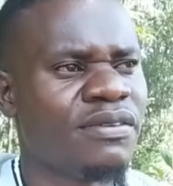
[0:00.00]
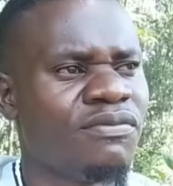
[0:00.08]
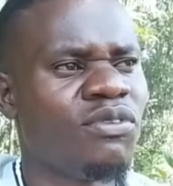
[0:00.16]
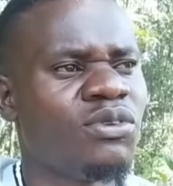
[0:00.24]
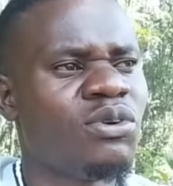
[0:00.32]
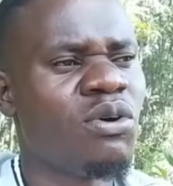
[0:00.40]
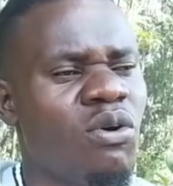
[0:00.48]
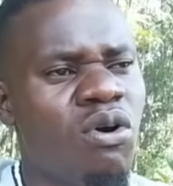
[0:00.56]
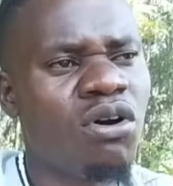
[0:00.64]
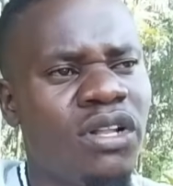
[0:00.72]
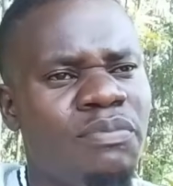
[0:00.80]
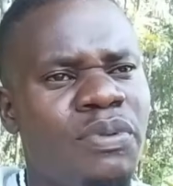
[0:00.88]
For
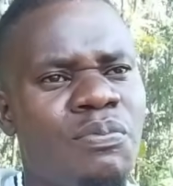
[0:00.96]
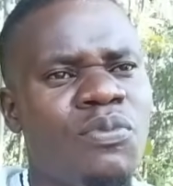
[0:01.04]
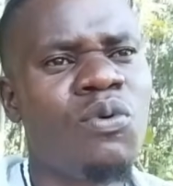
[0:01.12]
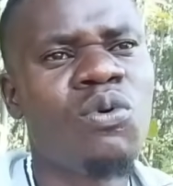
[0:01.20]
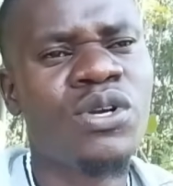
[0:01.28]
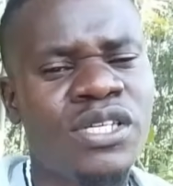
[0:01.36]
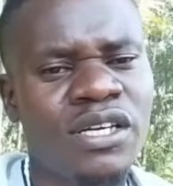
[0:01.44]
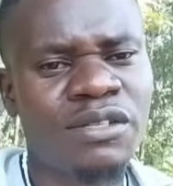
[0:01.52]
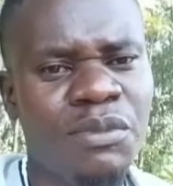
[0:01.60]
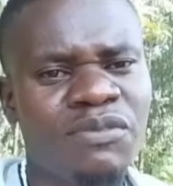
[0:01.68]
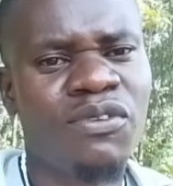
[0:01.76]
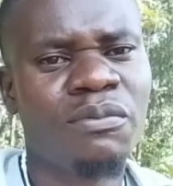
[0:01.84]
all the people watches
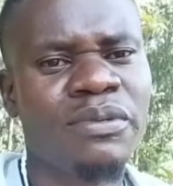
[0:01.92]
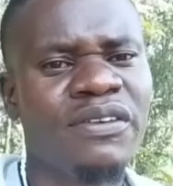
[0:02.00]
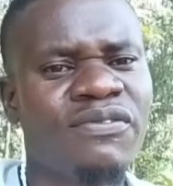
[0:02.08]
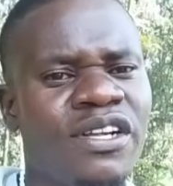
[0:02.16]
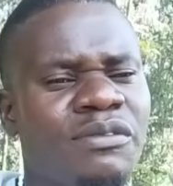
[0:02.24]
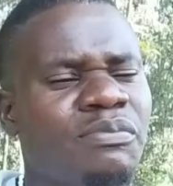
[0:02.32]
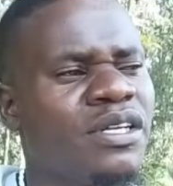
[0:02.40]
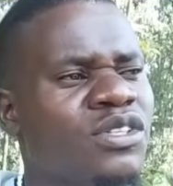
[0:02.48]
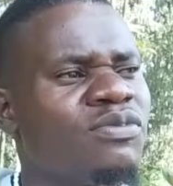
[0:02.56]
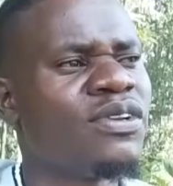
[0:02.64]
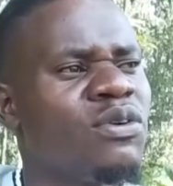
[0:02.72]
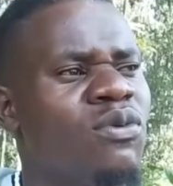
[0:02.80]
me from different parts
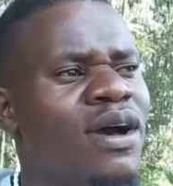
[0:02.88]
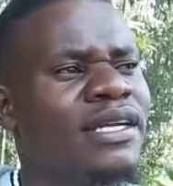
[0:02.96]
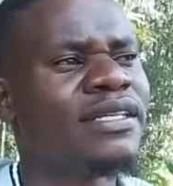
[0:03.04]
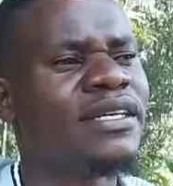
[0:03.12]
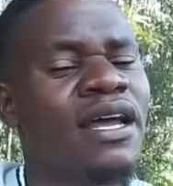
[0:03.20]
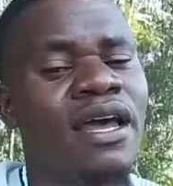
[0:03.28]
of the world,